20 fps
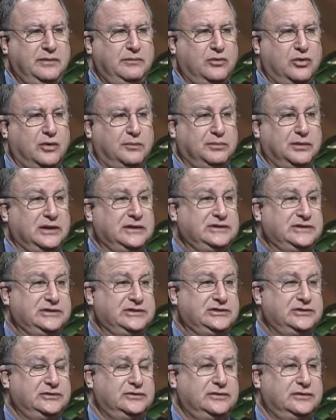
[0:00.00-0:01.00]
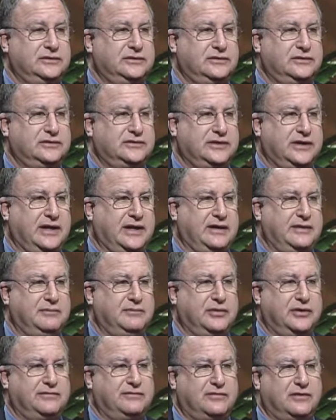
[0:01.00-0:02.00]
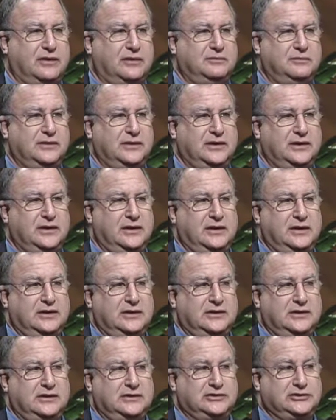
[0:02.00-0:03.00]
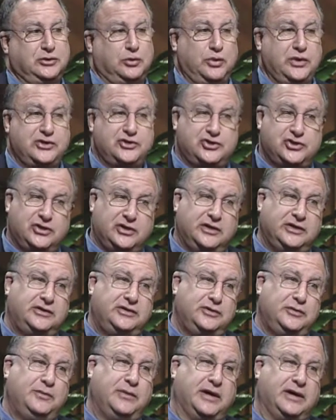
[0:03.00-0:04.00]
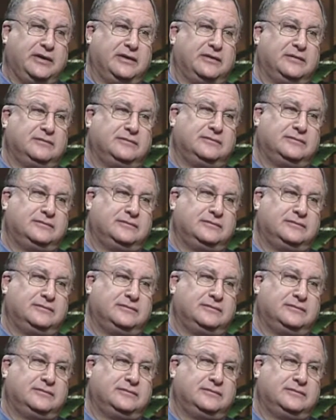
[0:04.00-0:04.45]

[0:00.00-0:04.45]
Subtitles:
more places to get input from. So we should do better,